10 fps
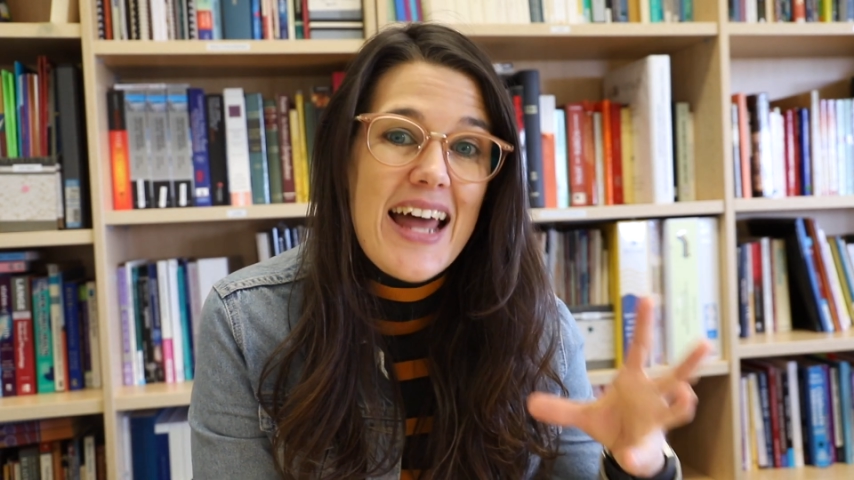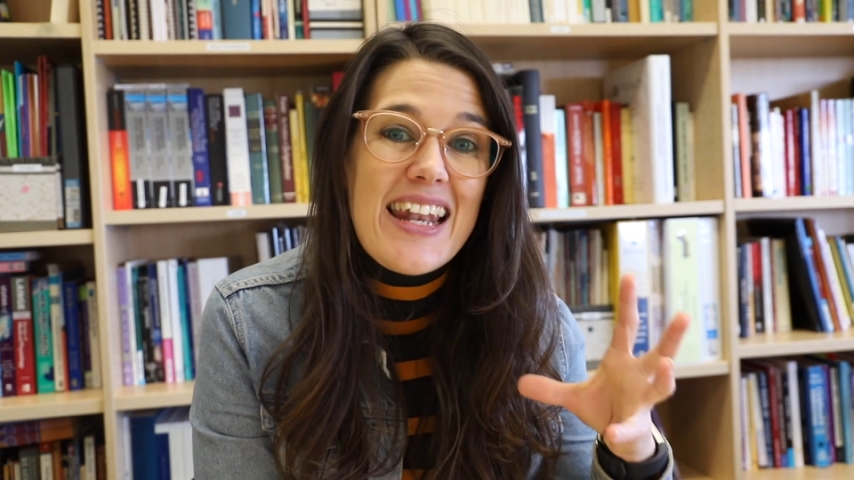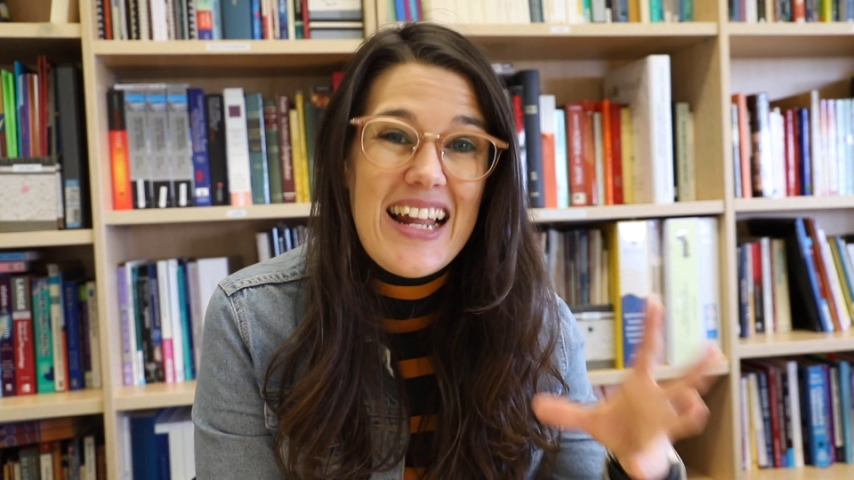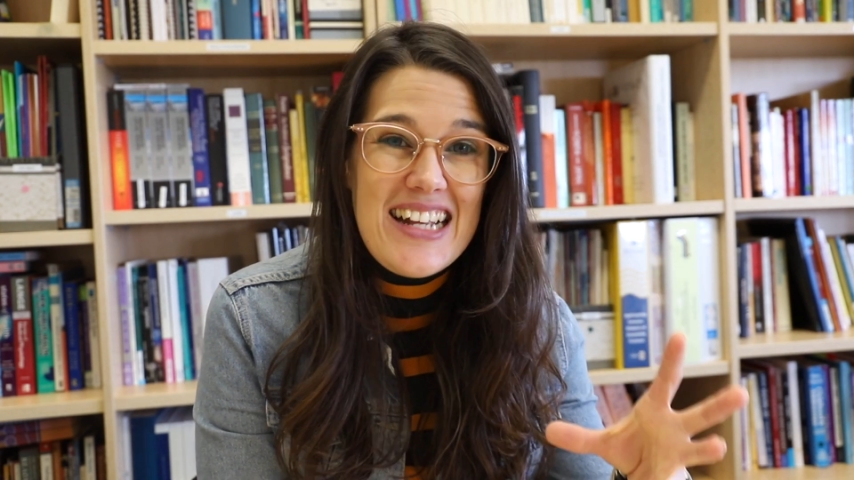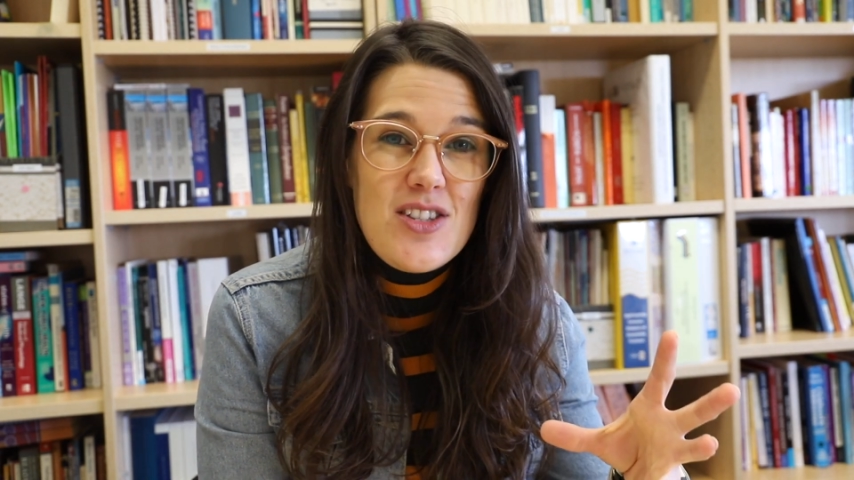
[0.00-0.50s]

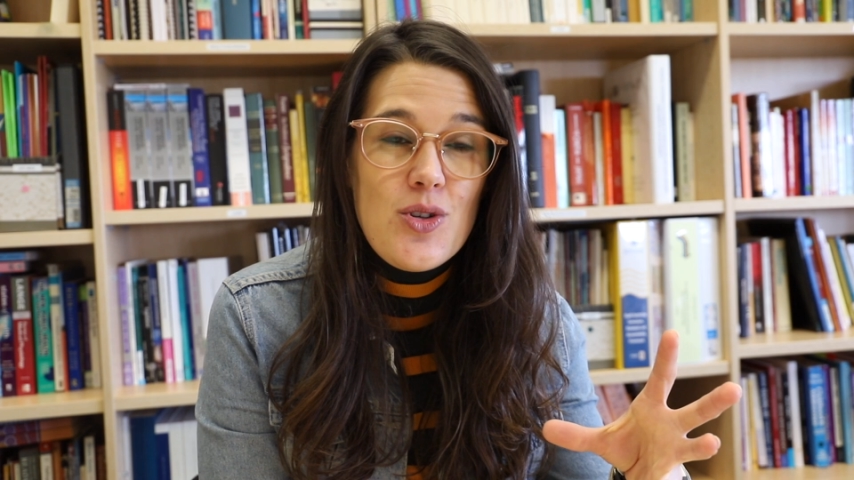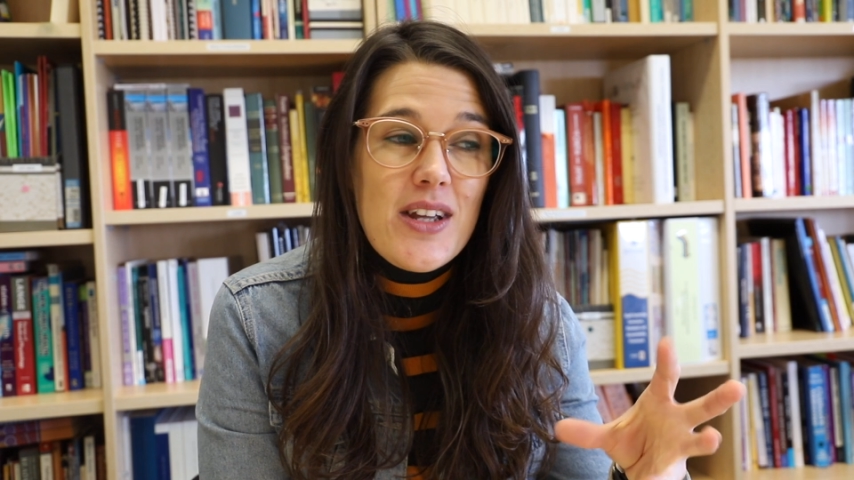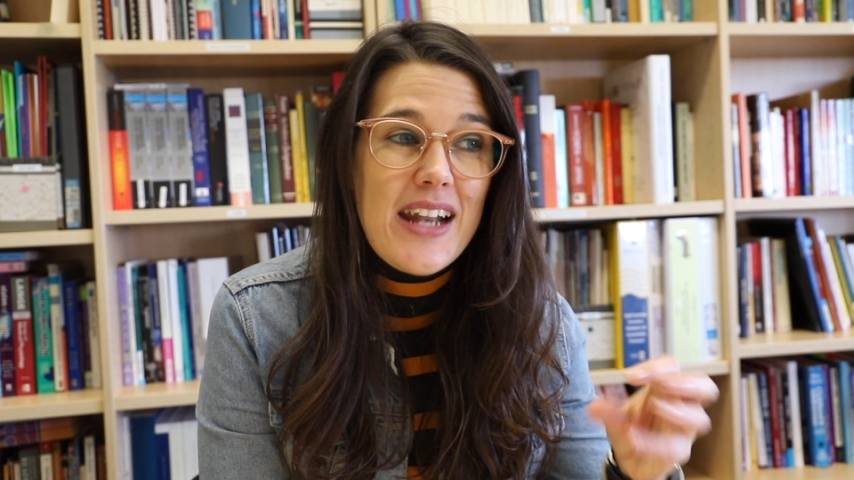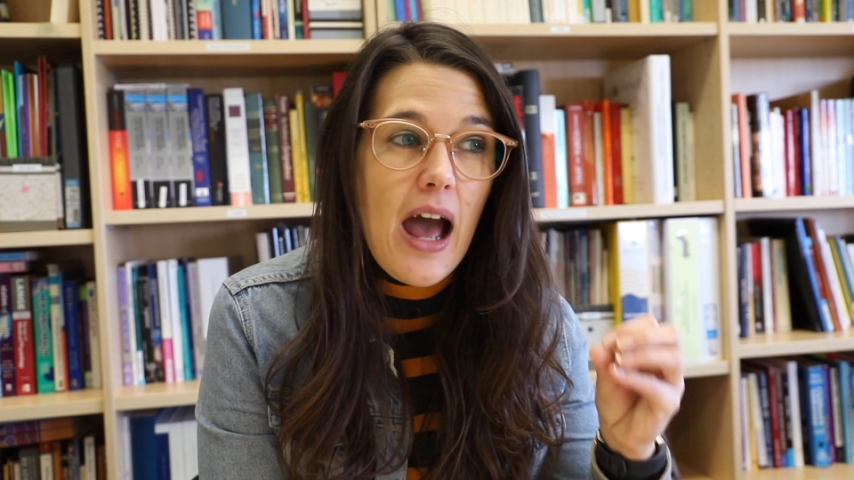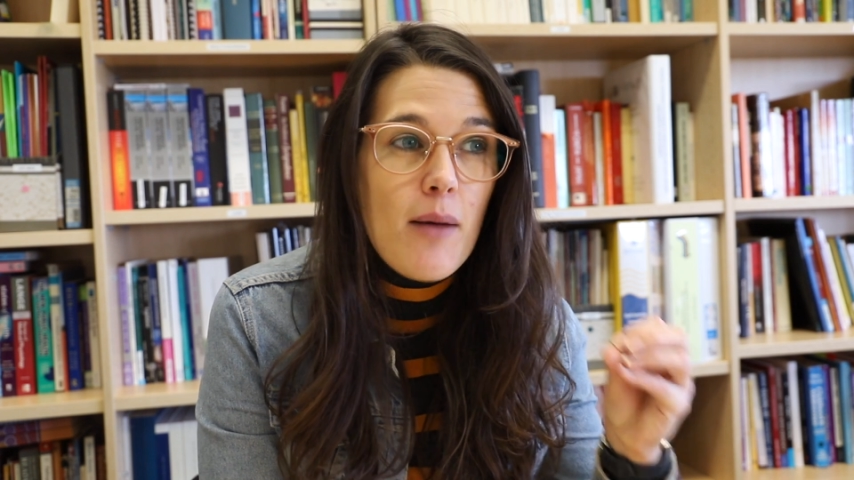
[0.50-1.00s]
unless you
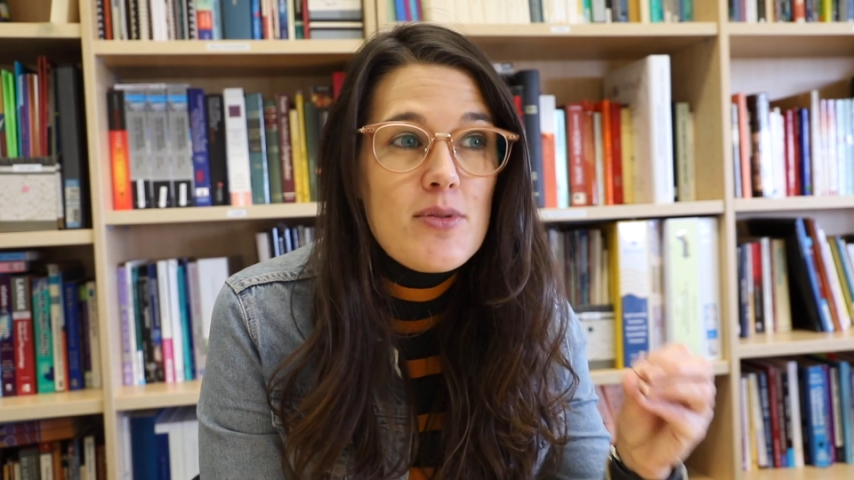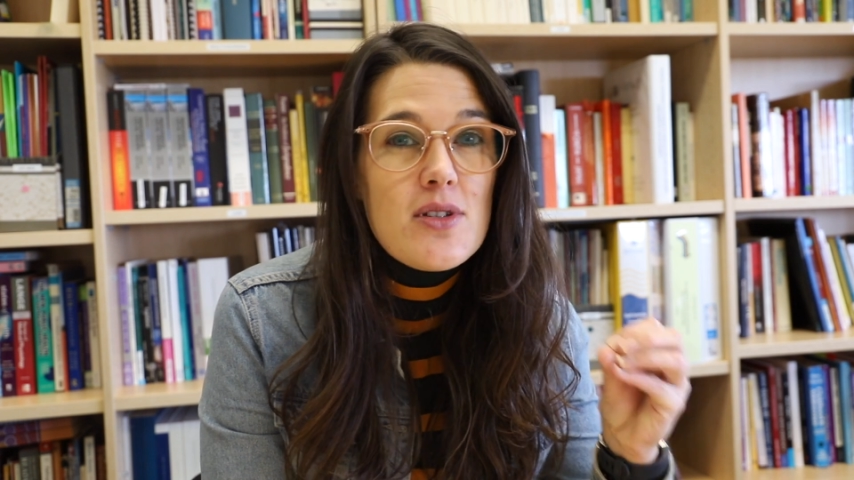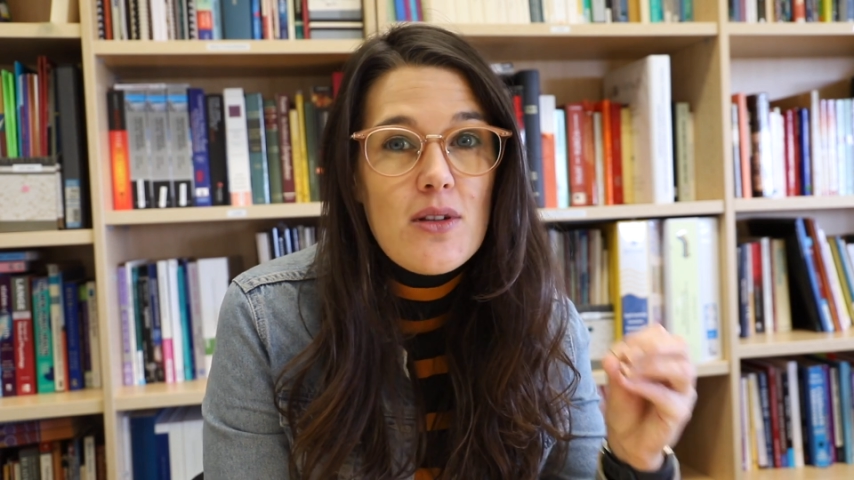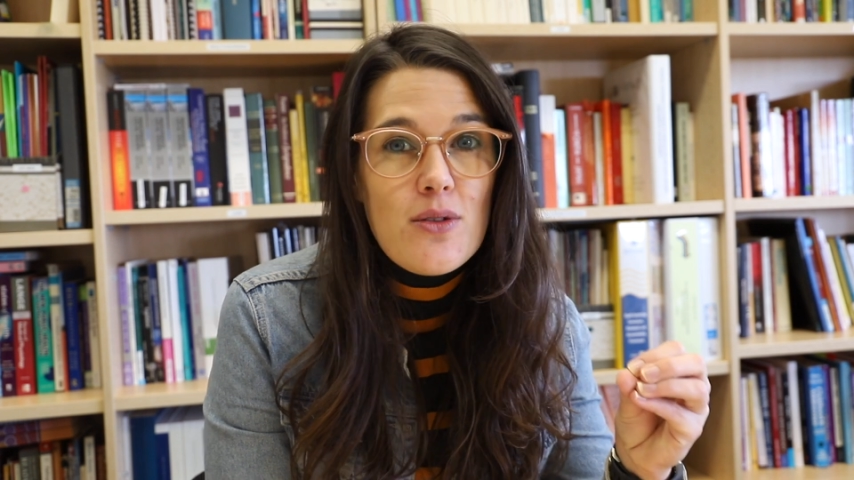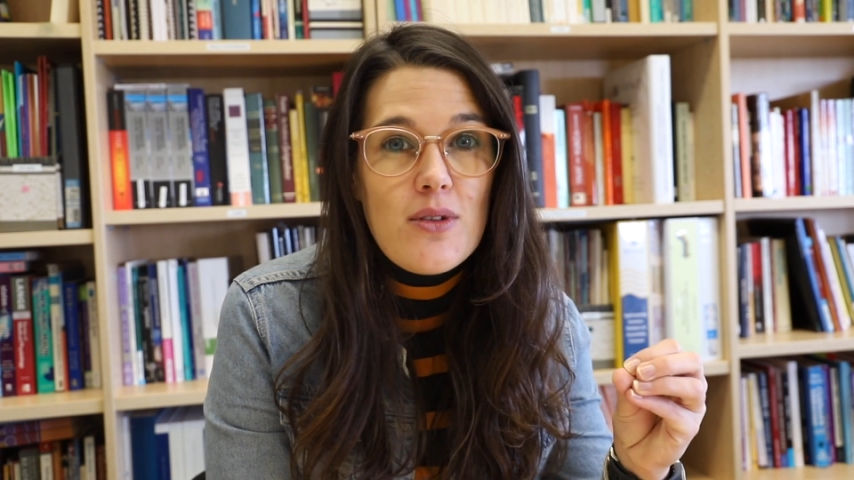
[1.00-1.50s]
can
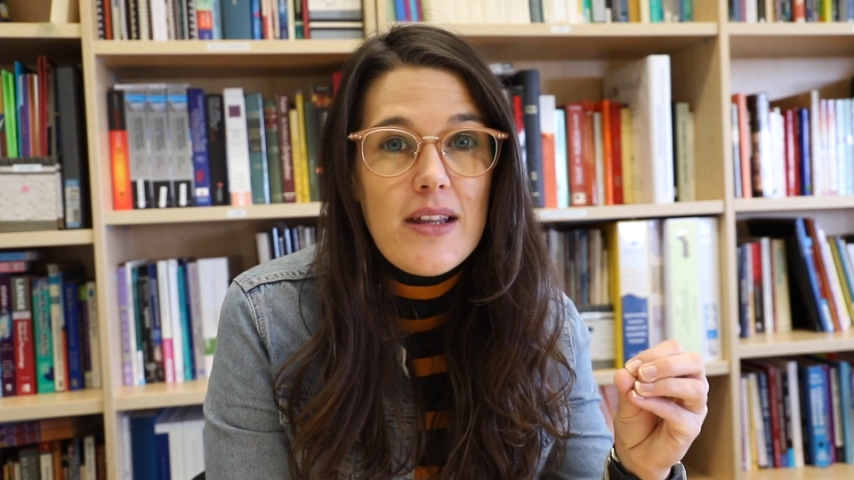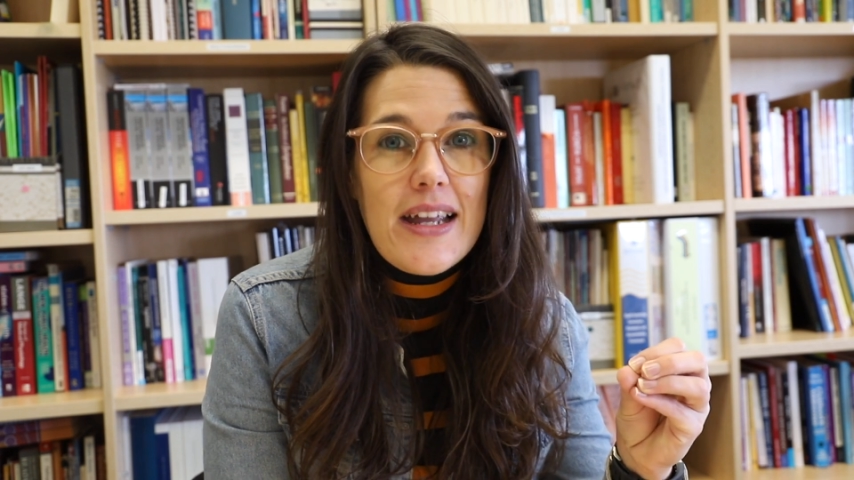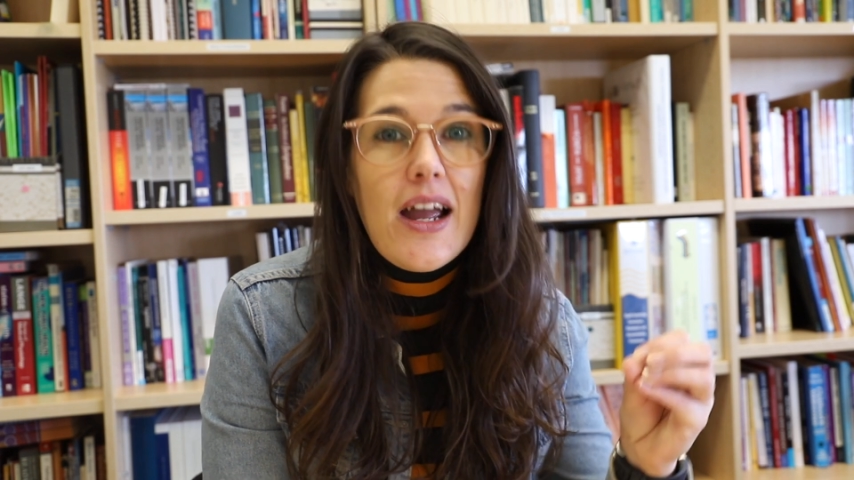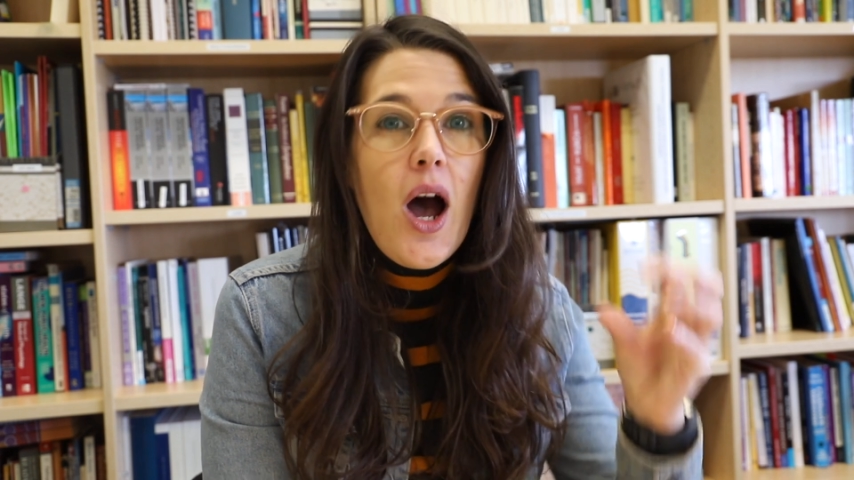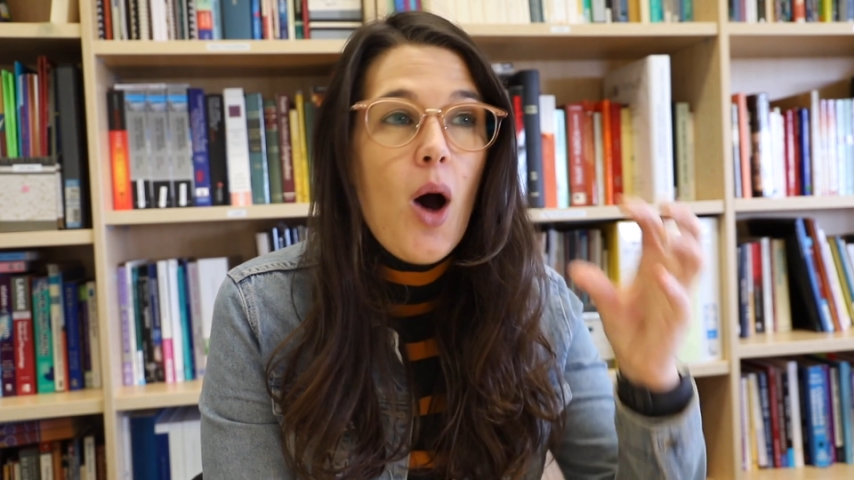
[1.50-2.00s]
absolutely